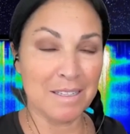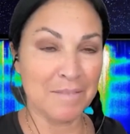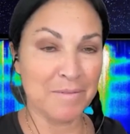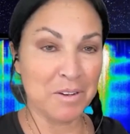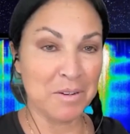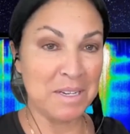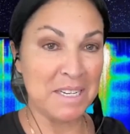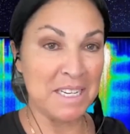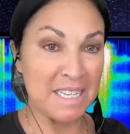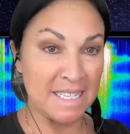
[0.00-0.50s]

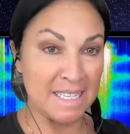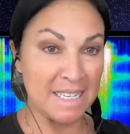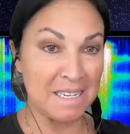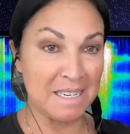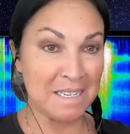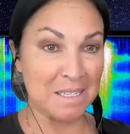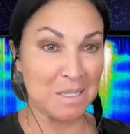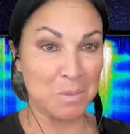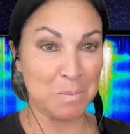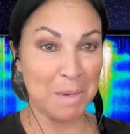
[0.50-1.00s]
very easy to
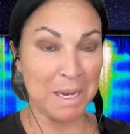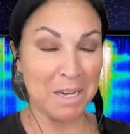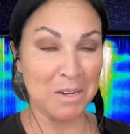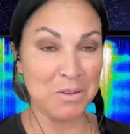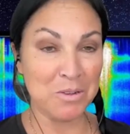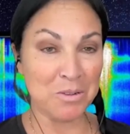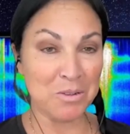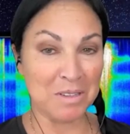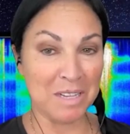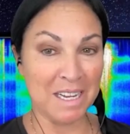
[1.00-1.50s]
expand
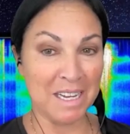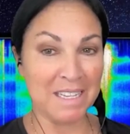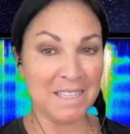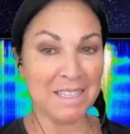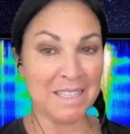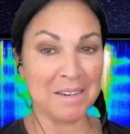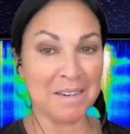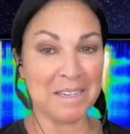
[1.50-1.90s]
your light there.